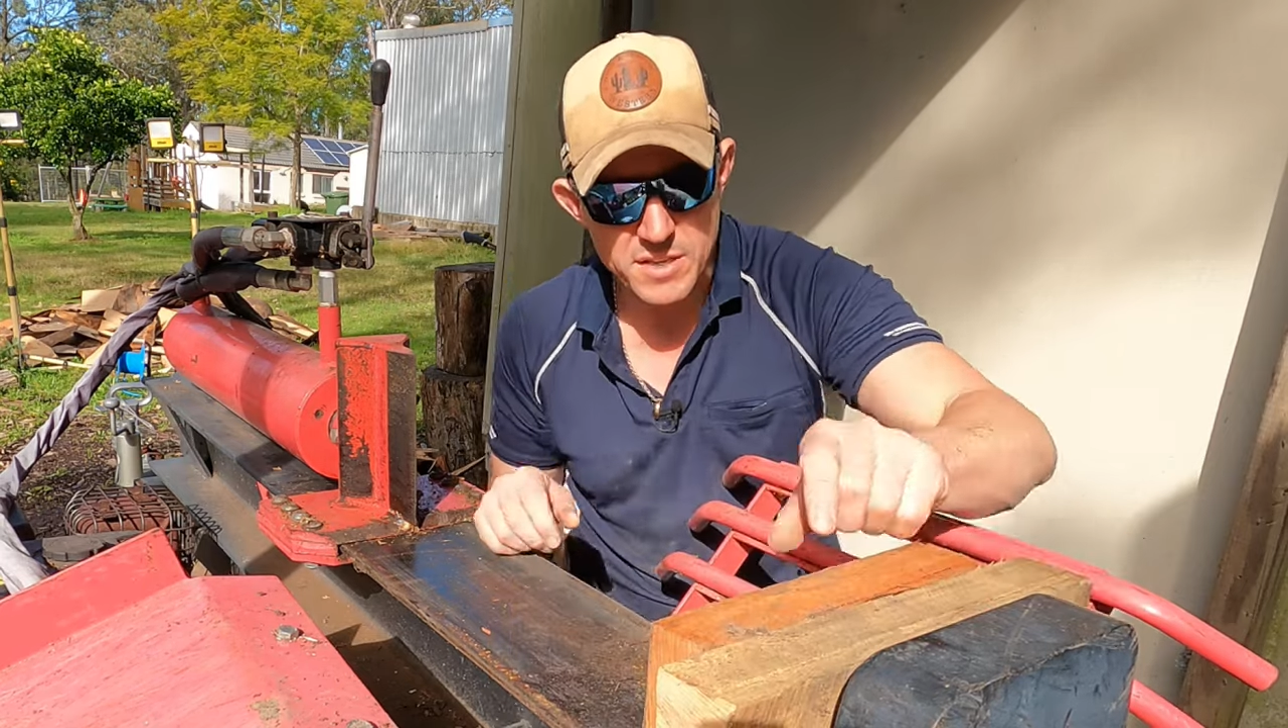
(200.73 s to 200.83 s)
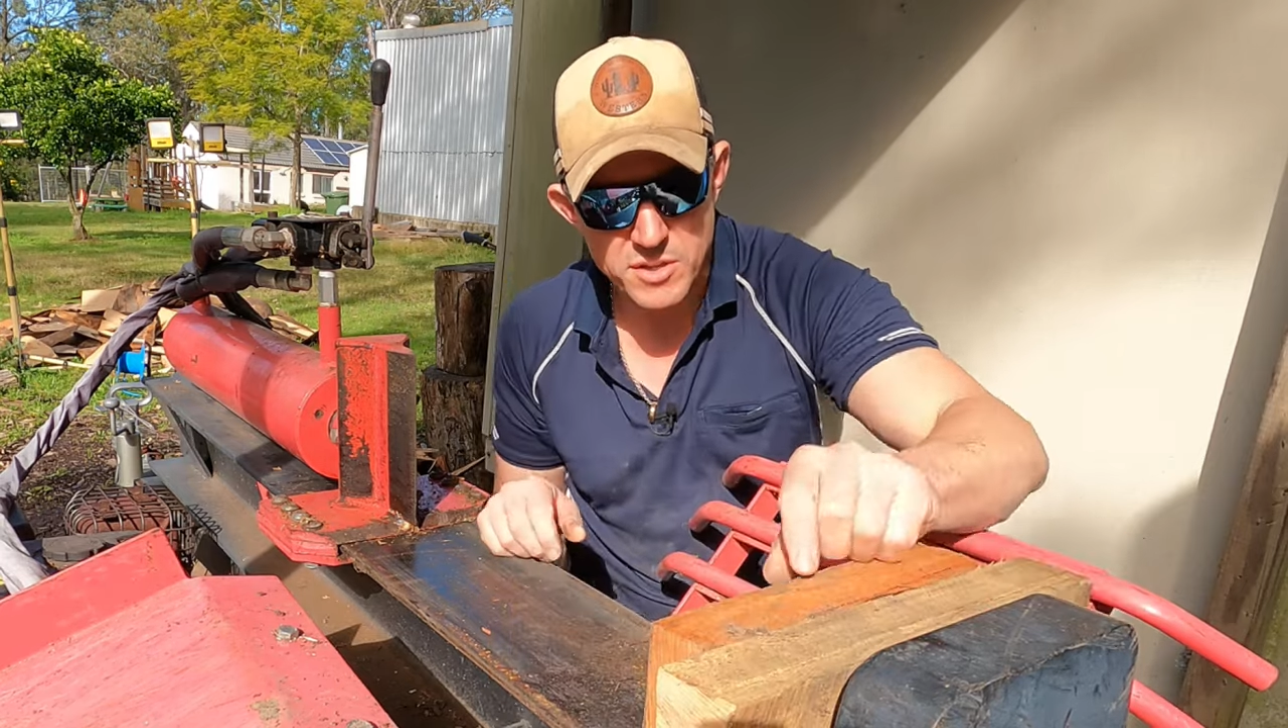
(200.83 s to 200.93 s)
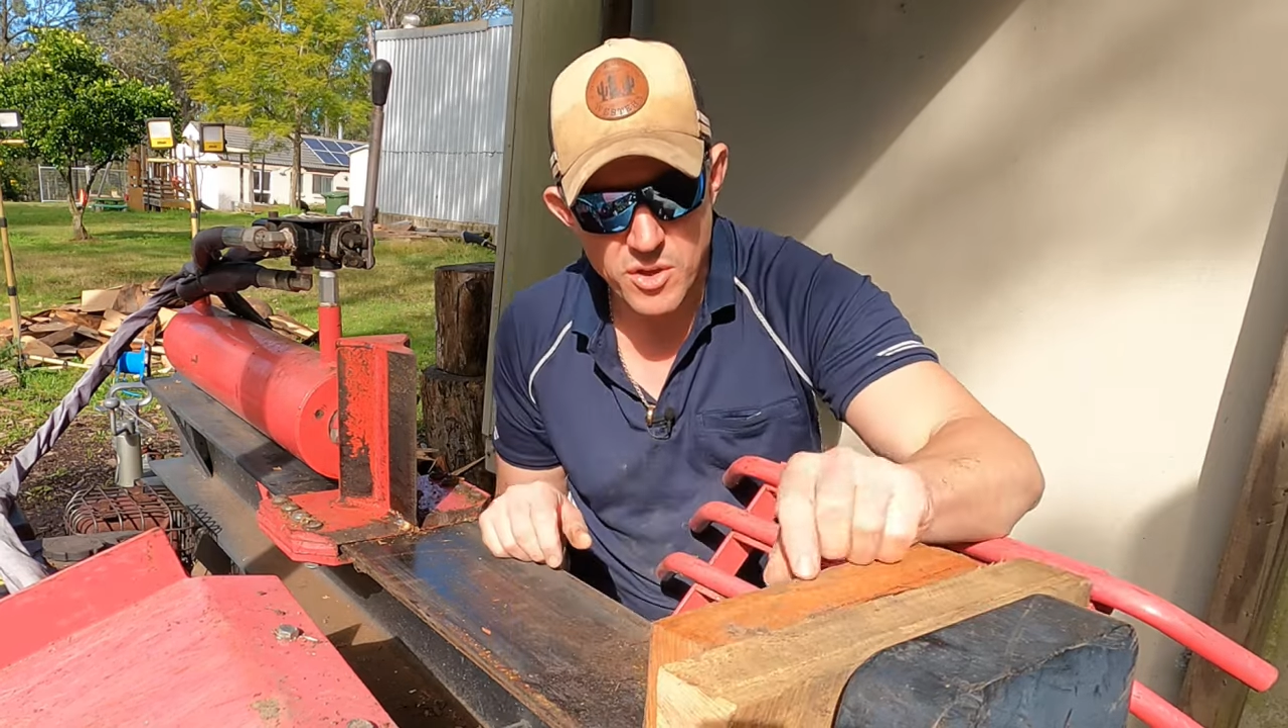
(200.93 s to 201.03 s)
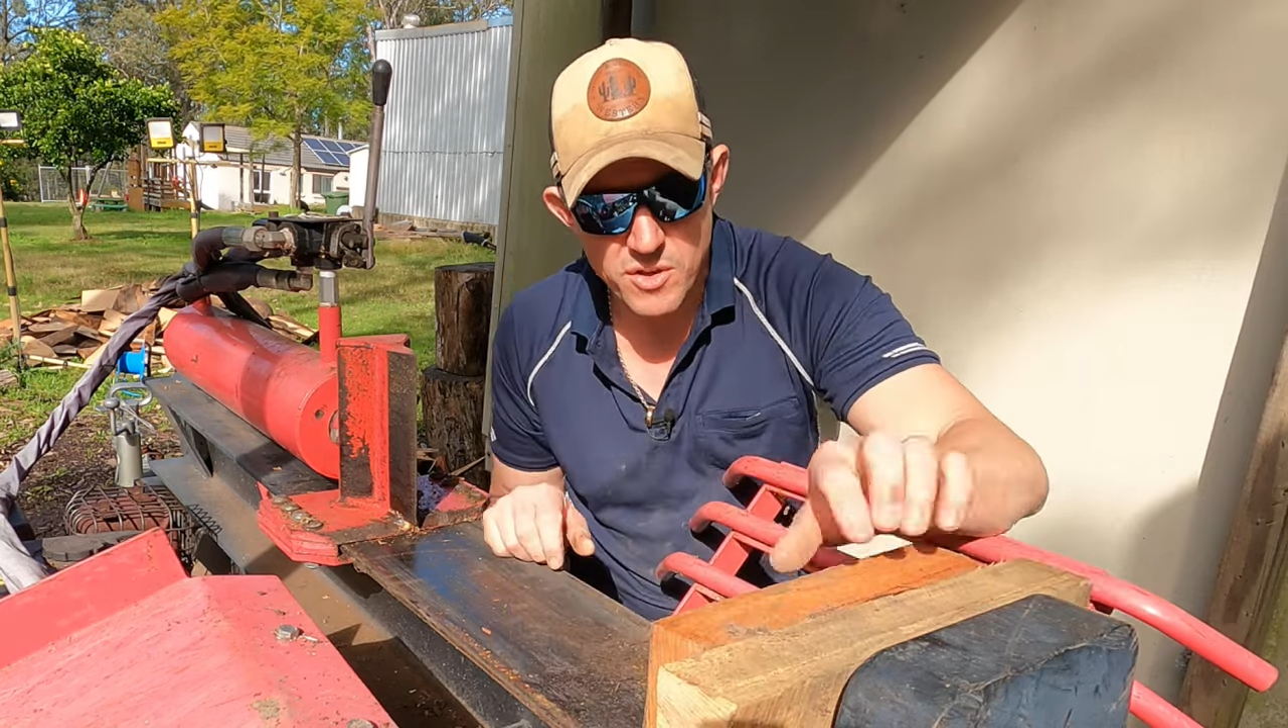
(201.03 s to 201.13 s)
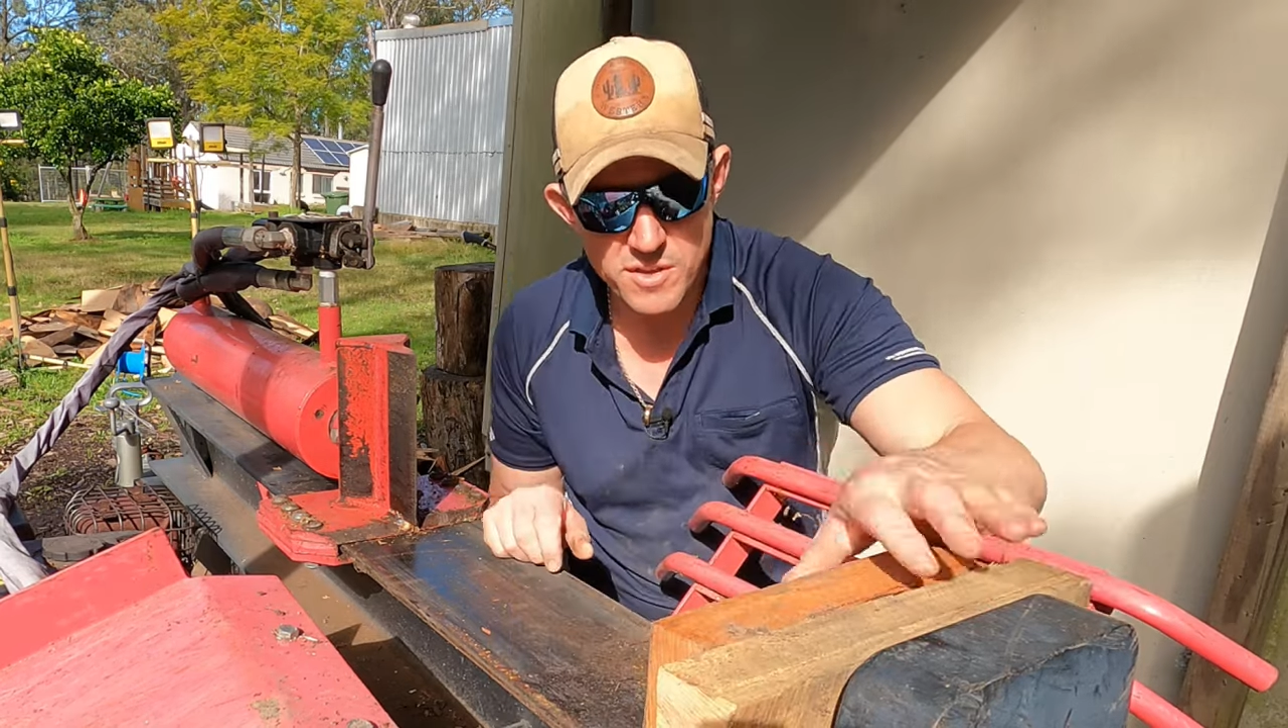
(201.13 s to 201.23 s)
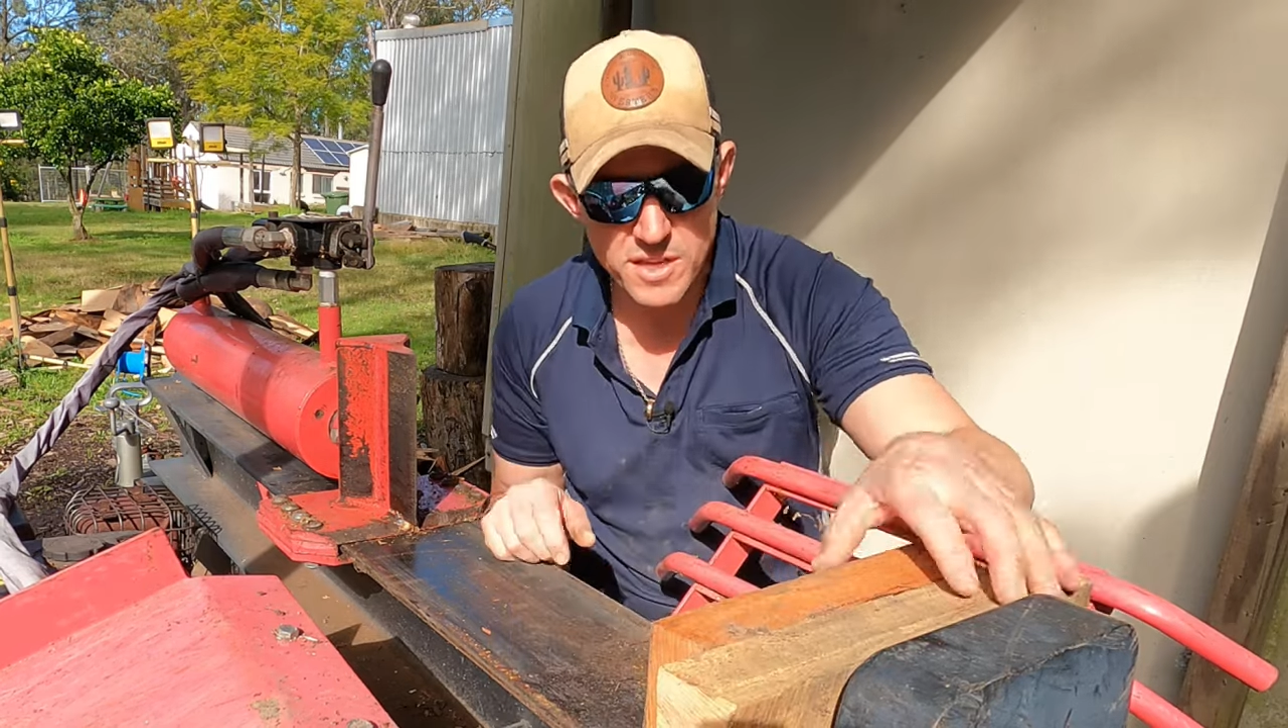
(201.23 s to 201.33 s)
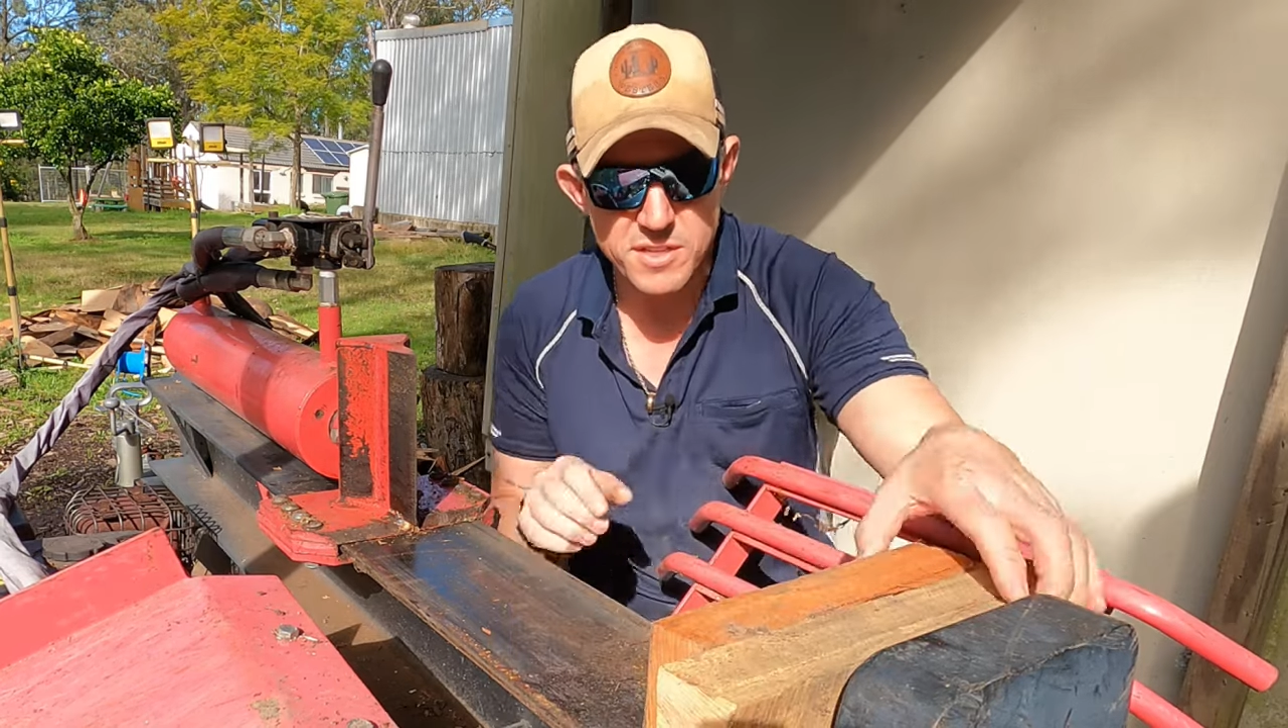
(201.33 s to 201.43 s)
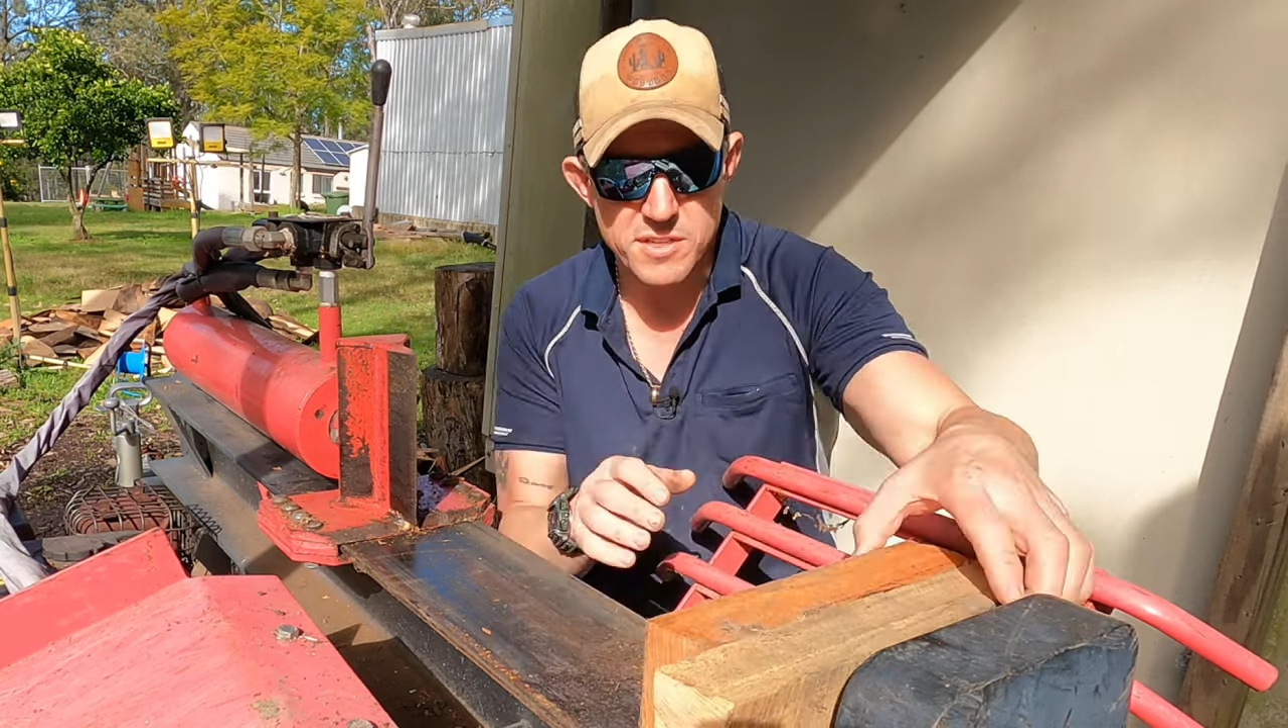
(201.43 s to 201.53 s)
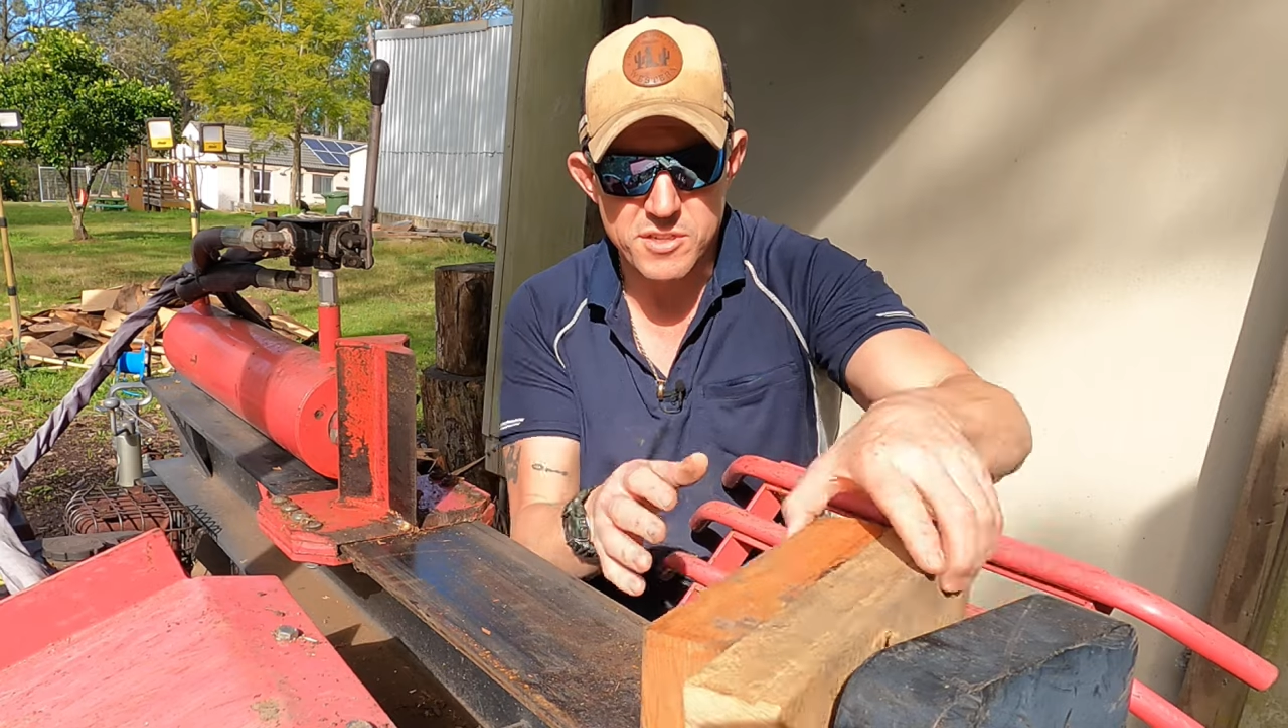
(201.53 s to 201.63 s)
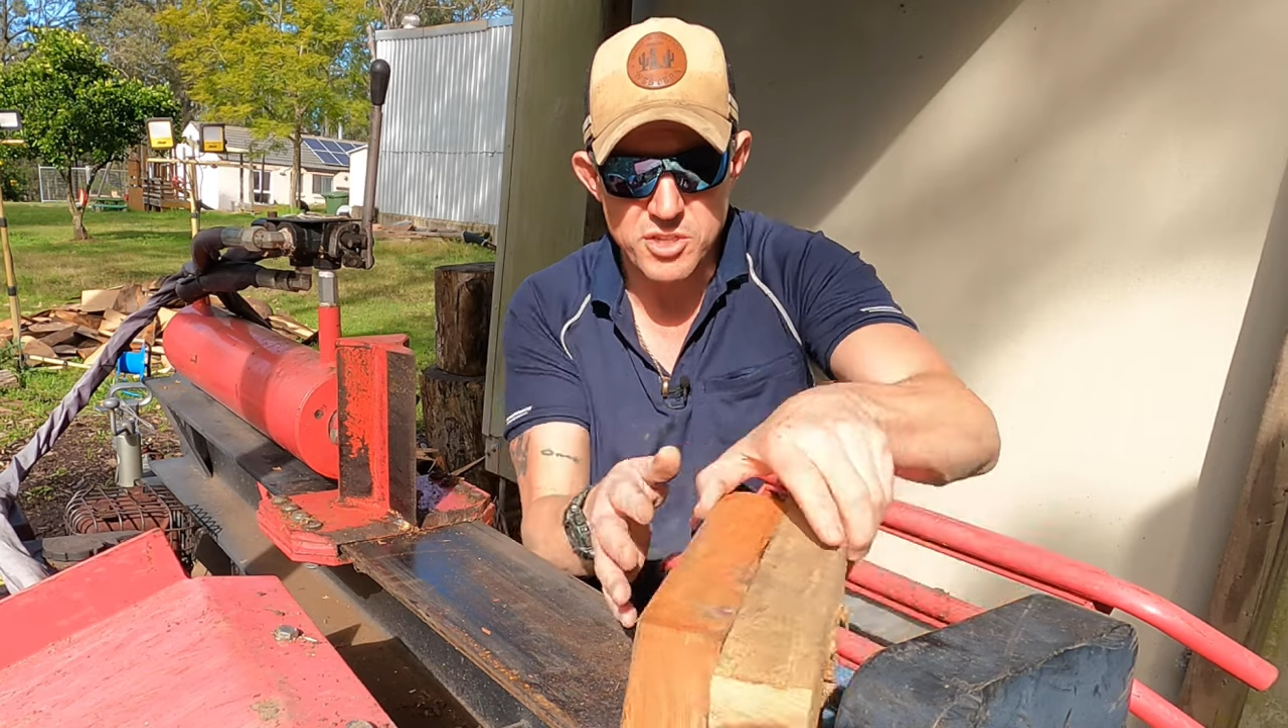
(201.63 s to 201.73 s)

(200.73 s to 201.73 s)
So this is